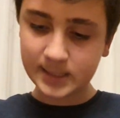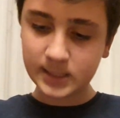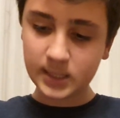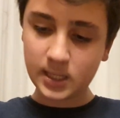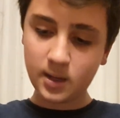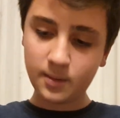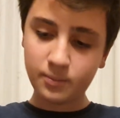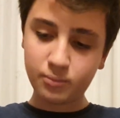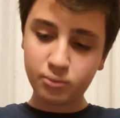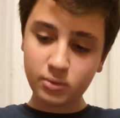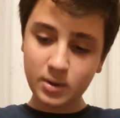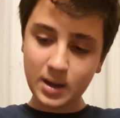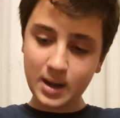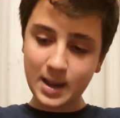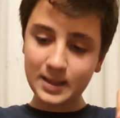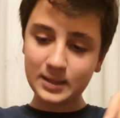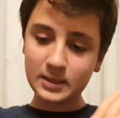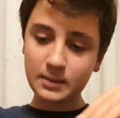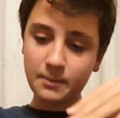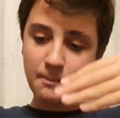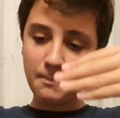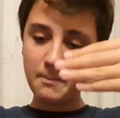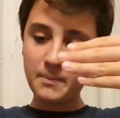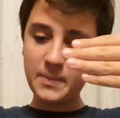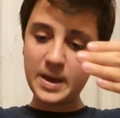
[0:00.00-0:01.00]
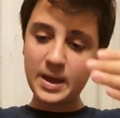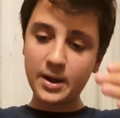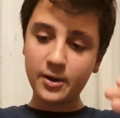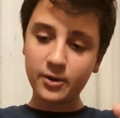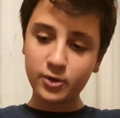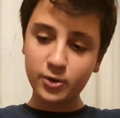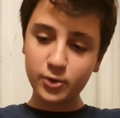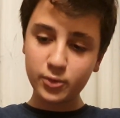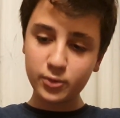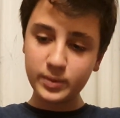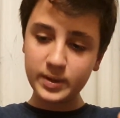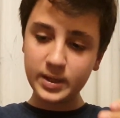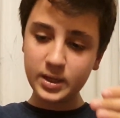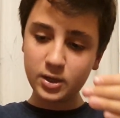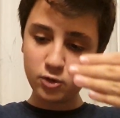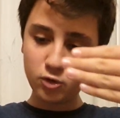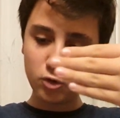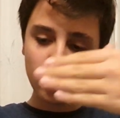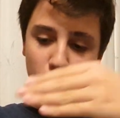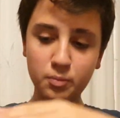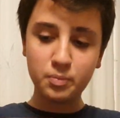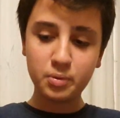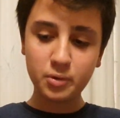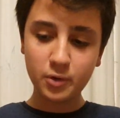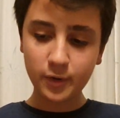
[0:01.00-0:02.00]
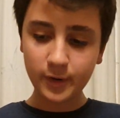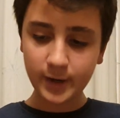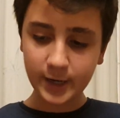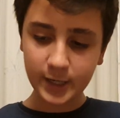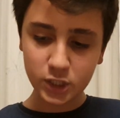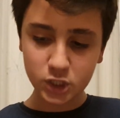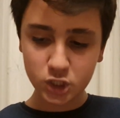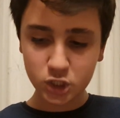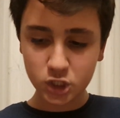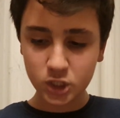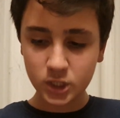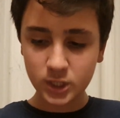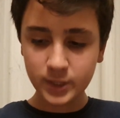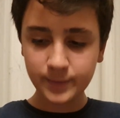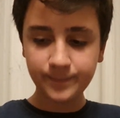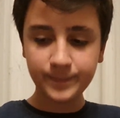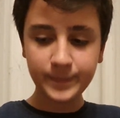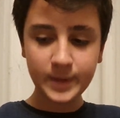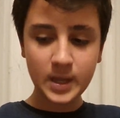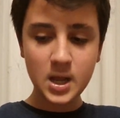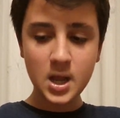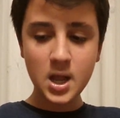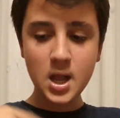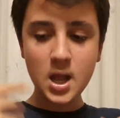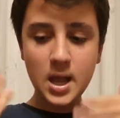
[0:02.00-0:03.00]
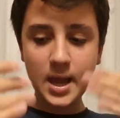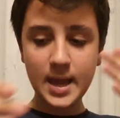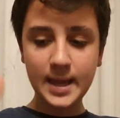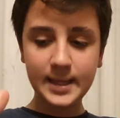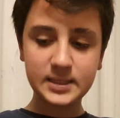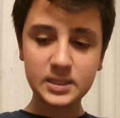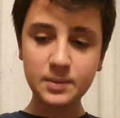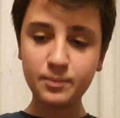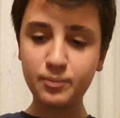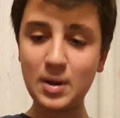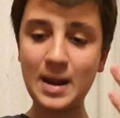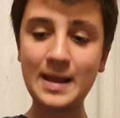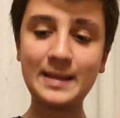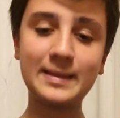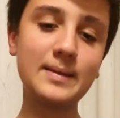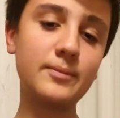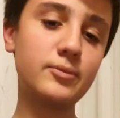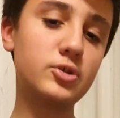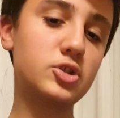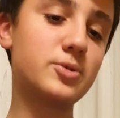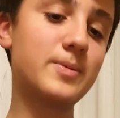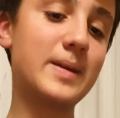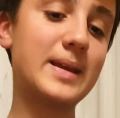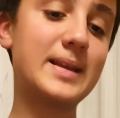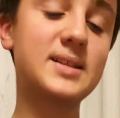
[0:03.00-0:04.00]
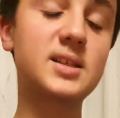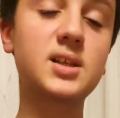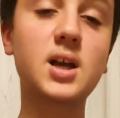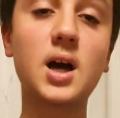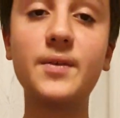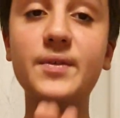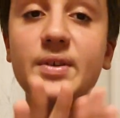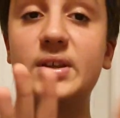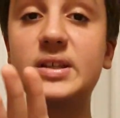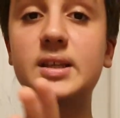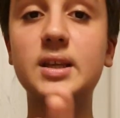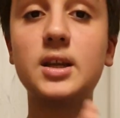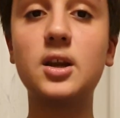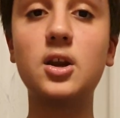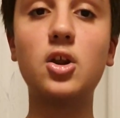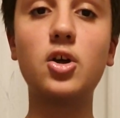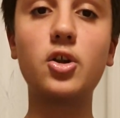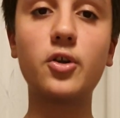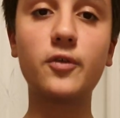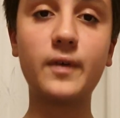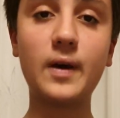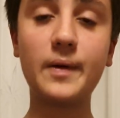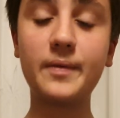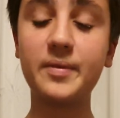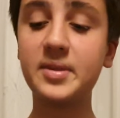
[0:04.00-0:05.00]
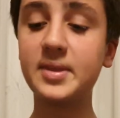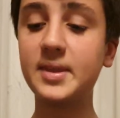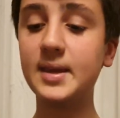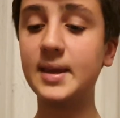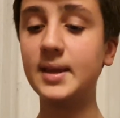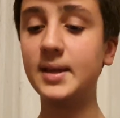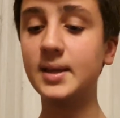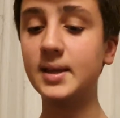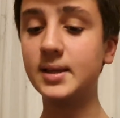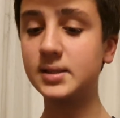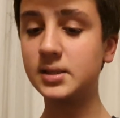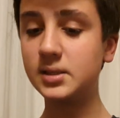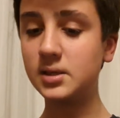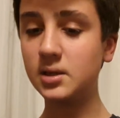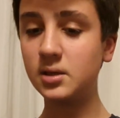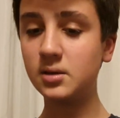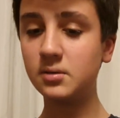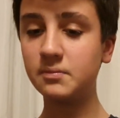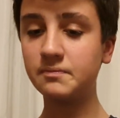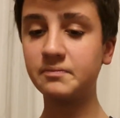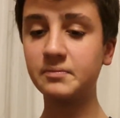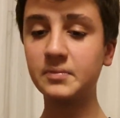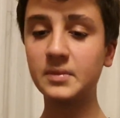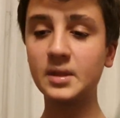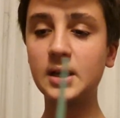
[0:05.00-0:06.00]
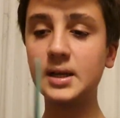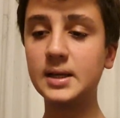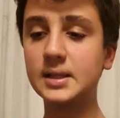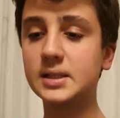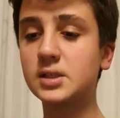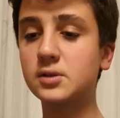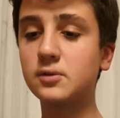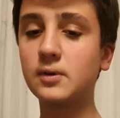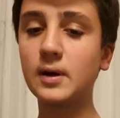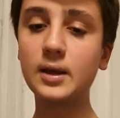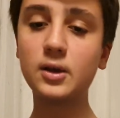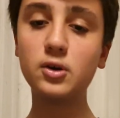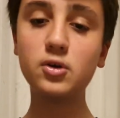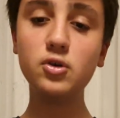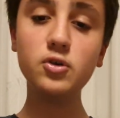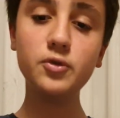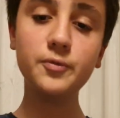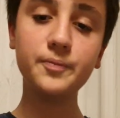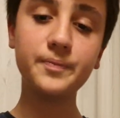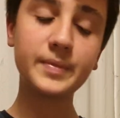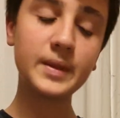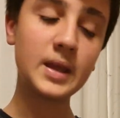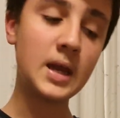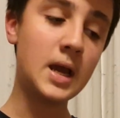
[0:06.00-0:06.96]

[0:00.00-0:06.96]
a brand, Mercury Corporation. It's a brand which makes covers and a lot of other things. It's quite cool.